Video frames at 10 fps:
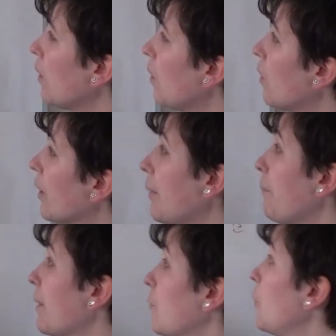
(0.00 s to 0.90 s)
Okay,
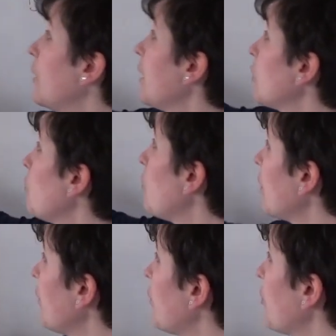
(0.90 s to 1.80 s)
but we need more
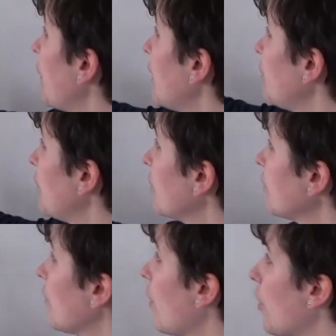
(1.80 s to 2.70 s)

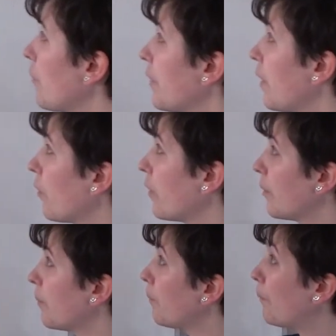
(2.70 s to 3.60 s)
information of the
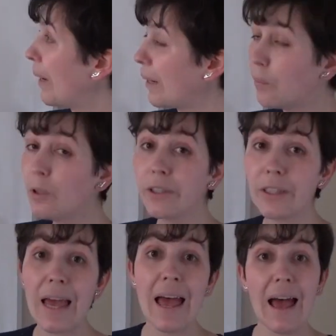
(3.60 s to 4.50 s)
other variables,
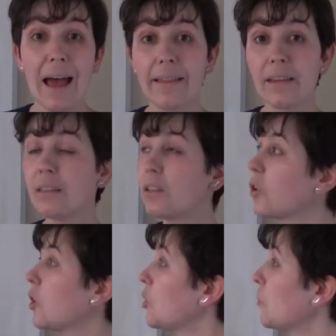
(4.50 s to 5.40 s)
and this is
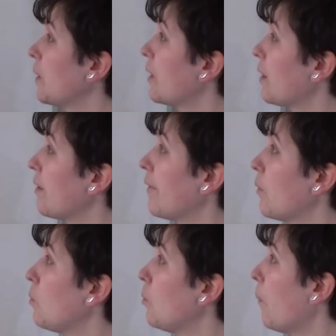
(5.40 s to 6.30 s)
going to be the
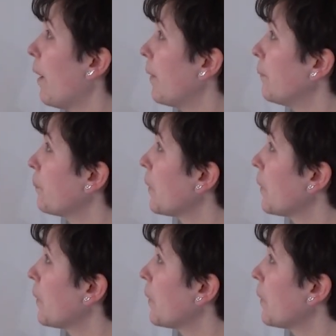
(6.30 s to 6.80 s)
difficult part.